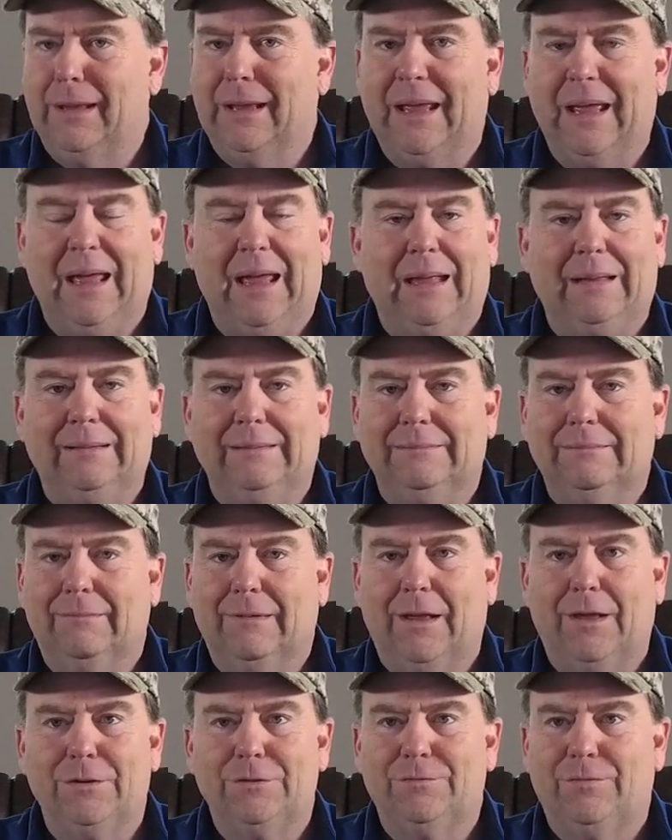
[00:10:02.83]
again.
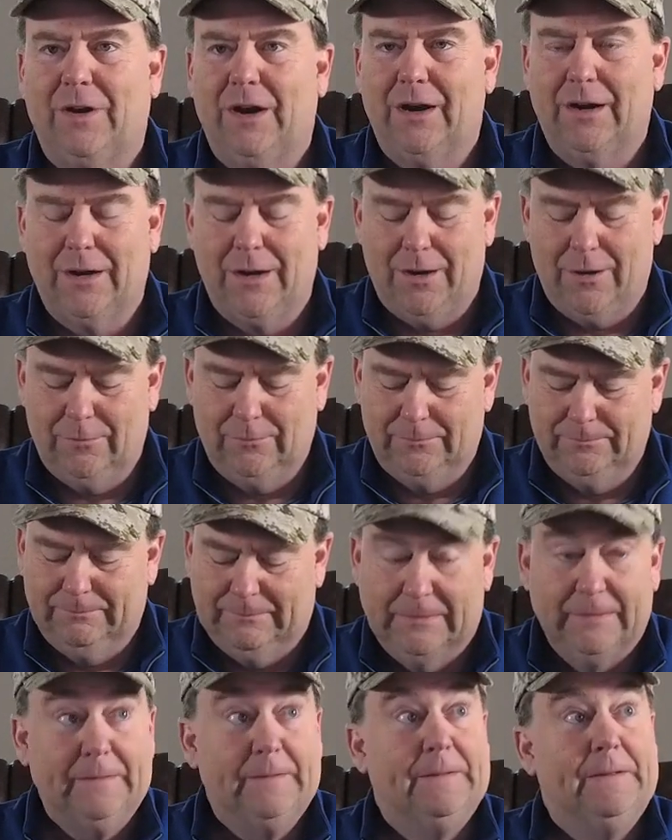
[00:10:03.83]
Wells Fargo.
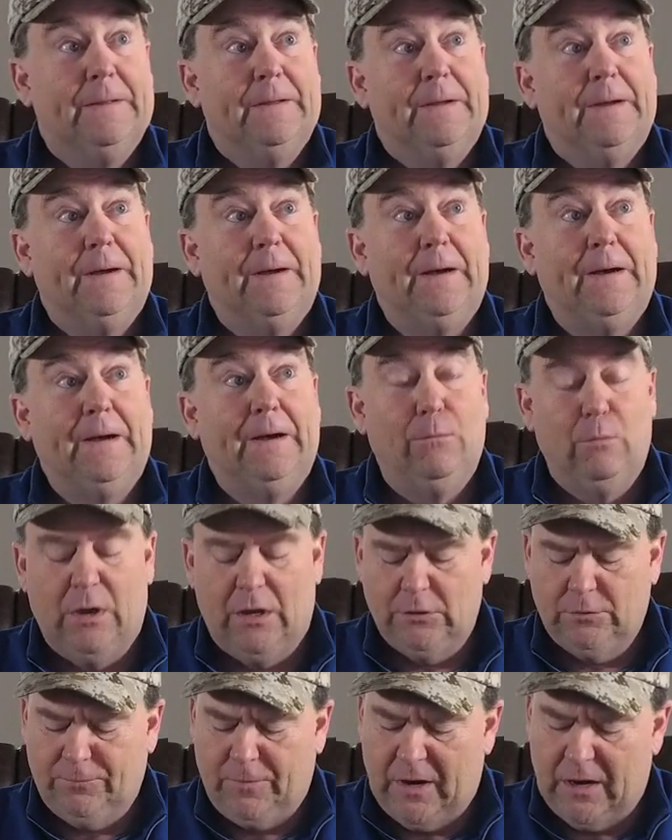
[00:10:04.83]
Uh,
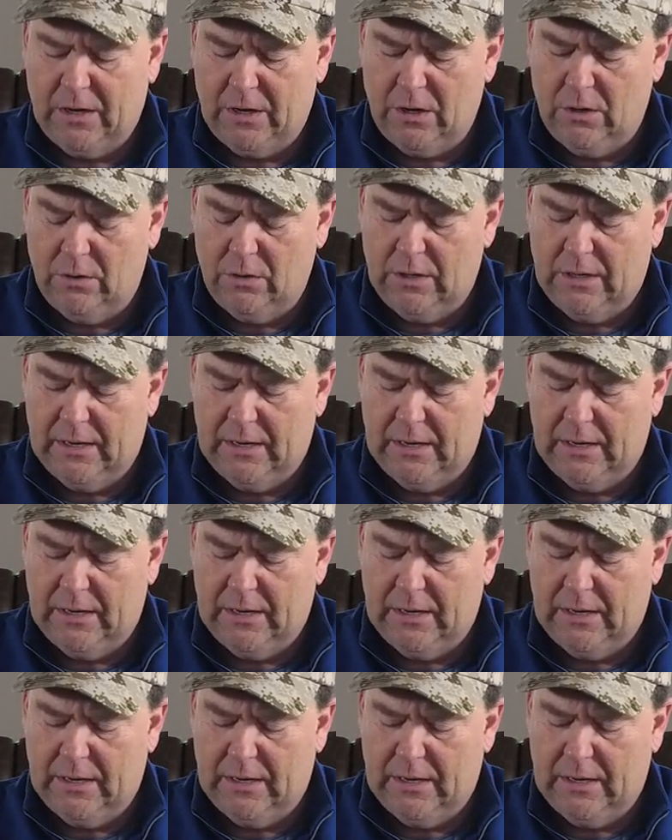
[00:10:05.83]
Wells Fargo.